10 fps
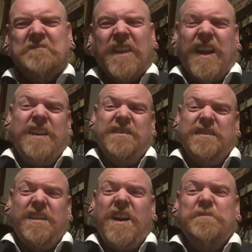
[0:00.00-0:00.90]
I don't know,
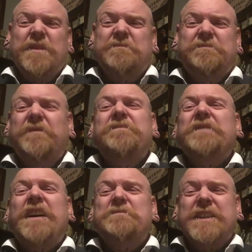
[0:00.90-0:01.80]
I'm a
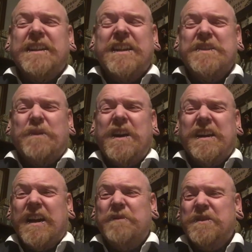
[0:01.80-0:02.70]
fat middle-aged white
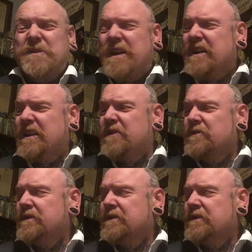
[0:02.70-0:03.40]
guy, what do I know?